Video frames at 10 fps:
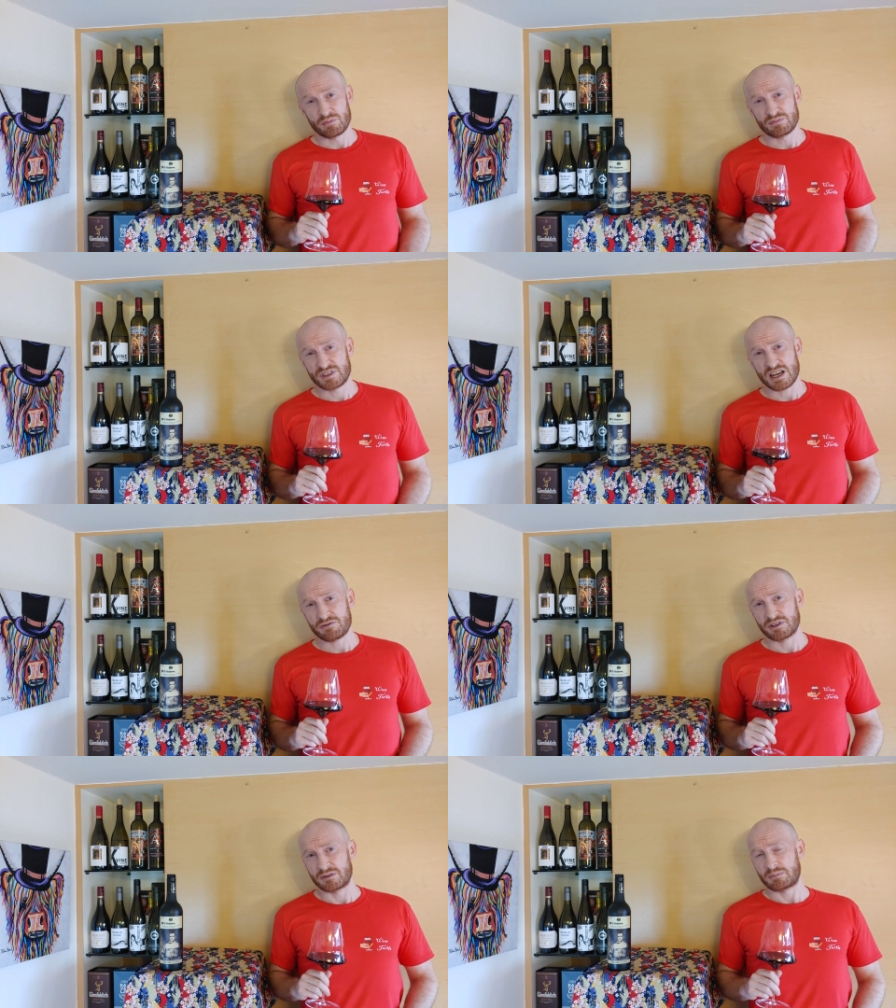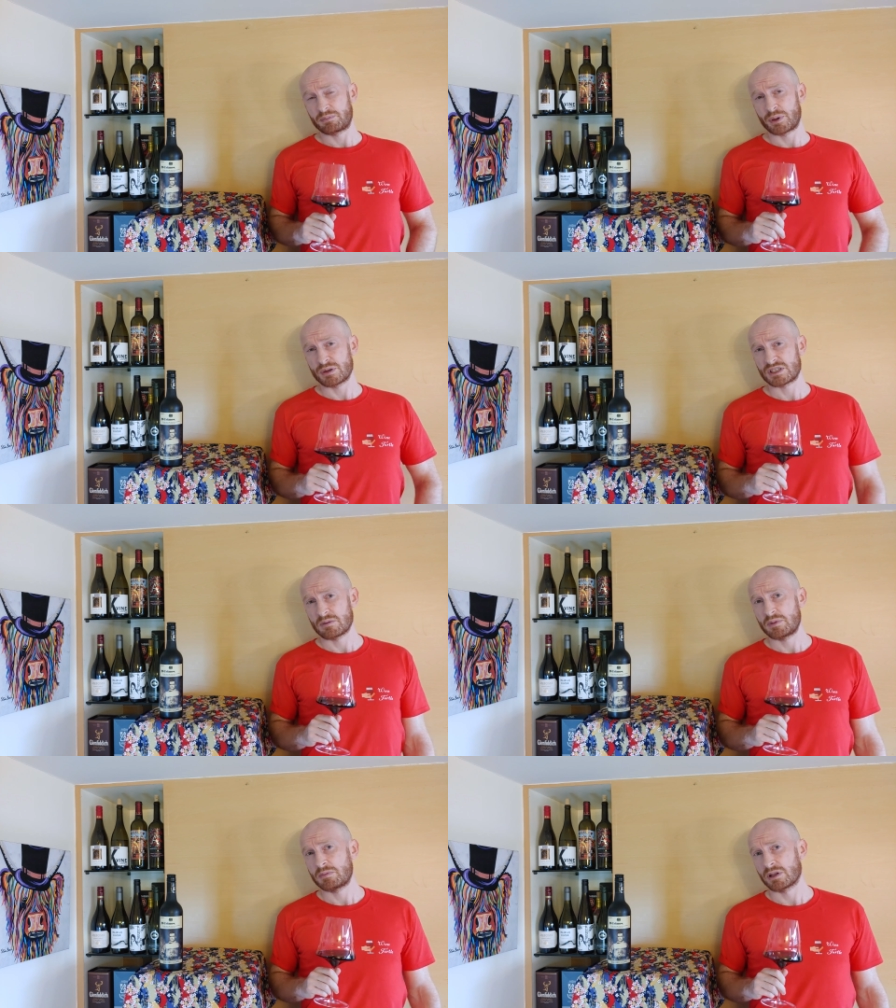definitely put some
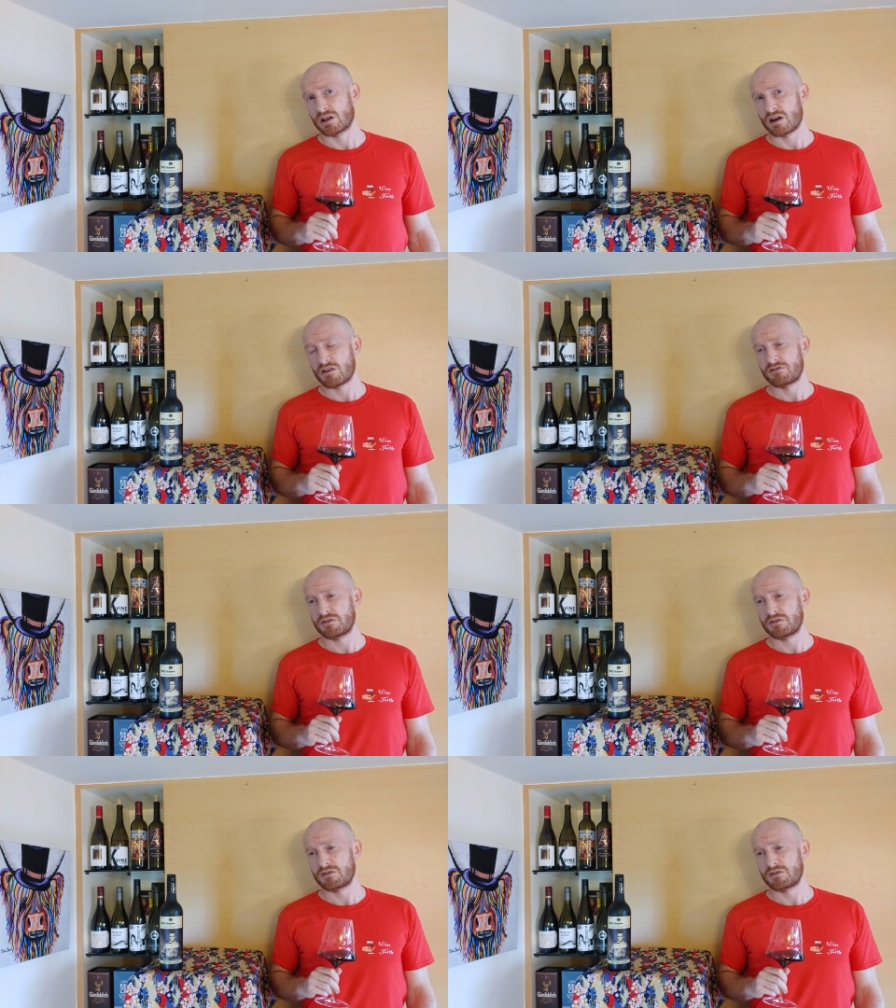people off.